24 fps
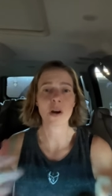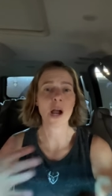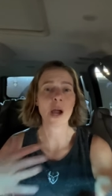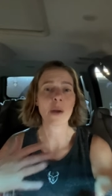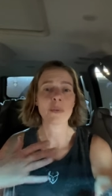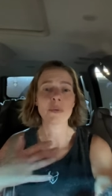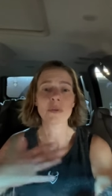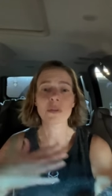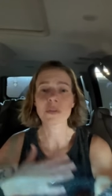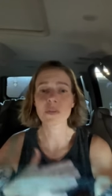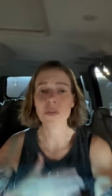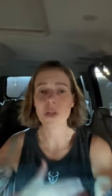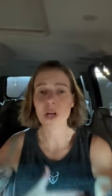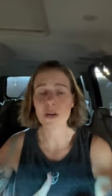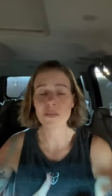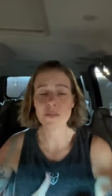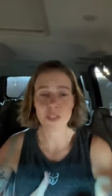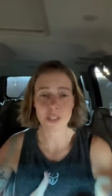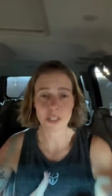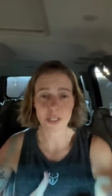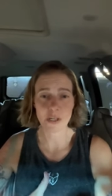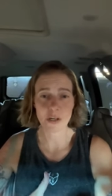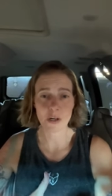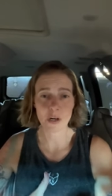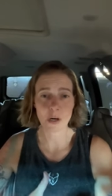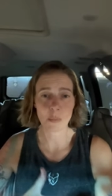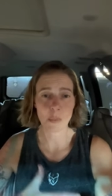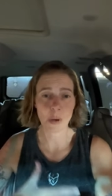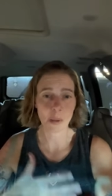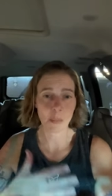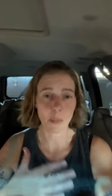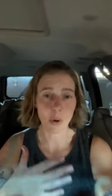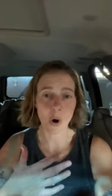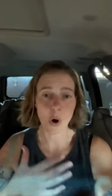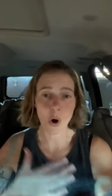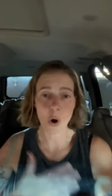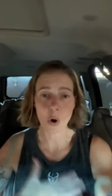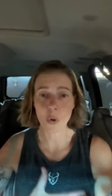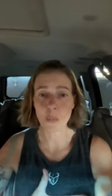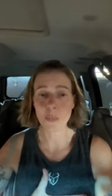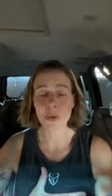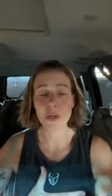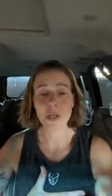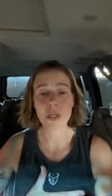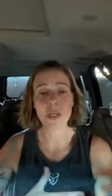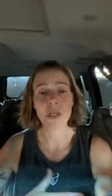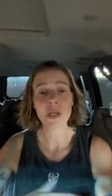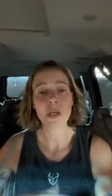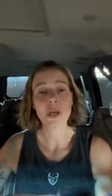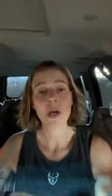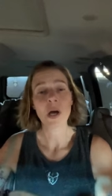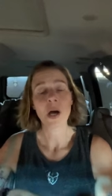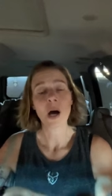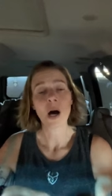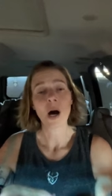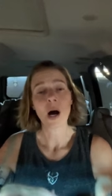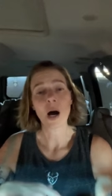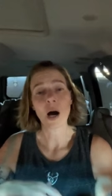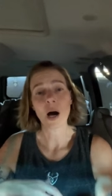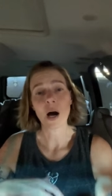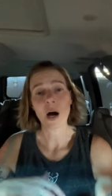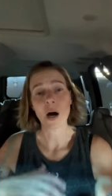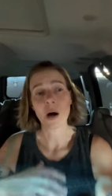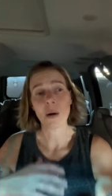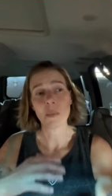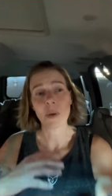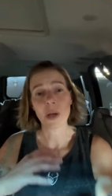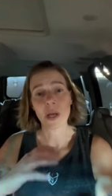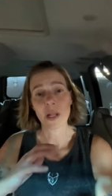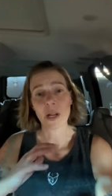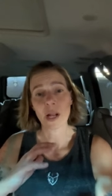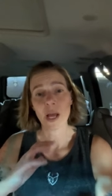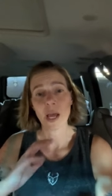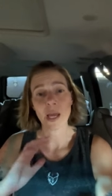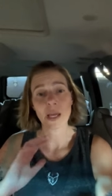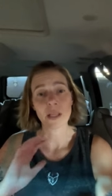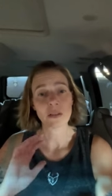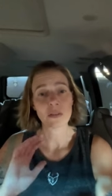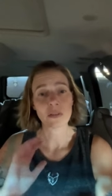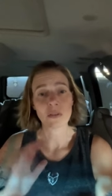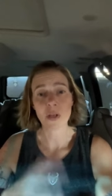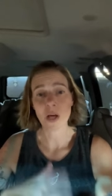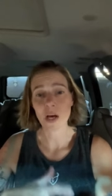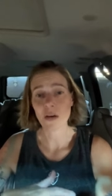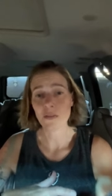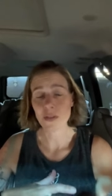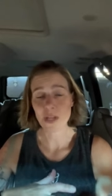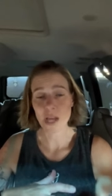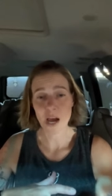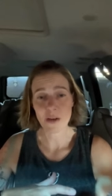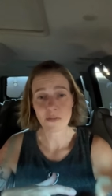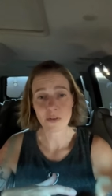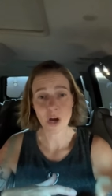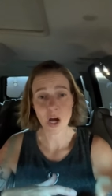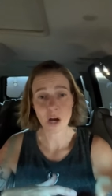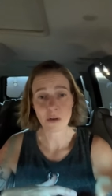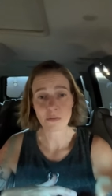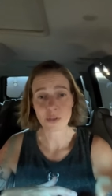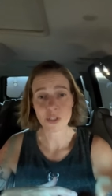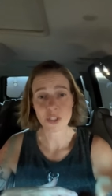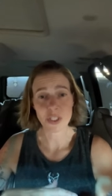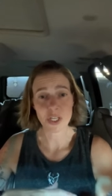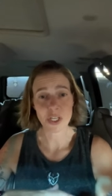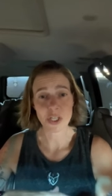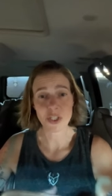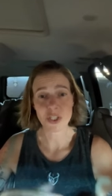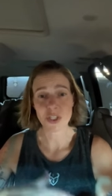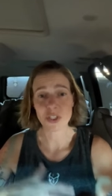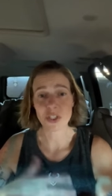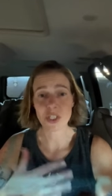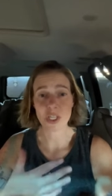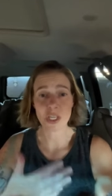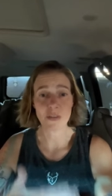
I would love to hear them. I'm open um, and I love to have conversations.